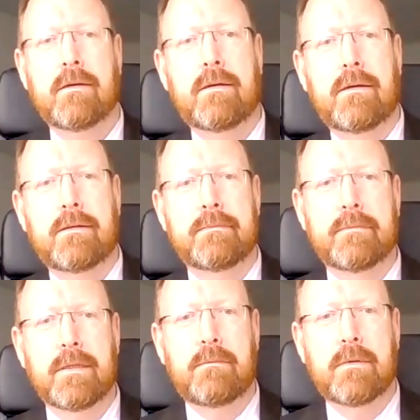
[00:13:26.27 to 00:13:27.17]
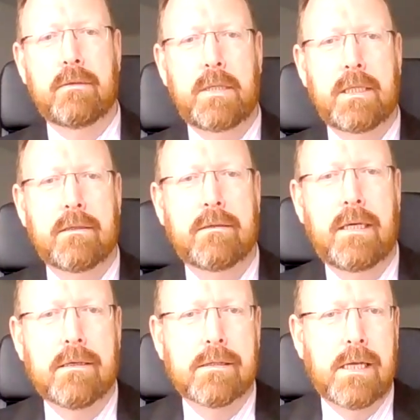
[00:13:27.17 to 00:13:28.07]
let me
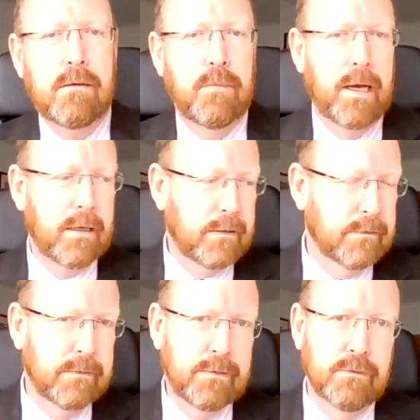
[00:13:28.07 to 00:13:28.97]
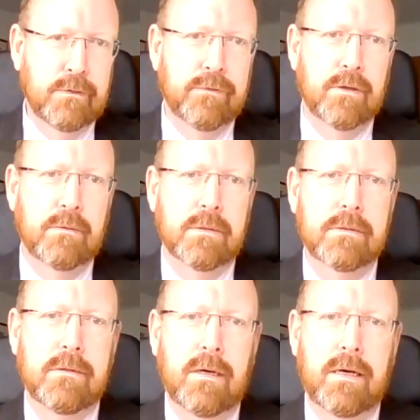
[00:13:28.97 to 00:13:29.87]
take a step back to look forward.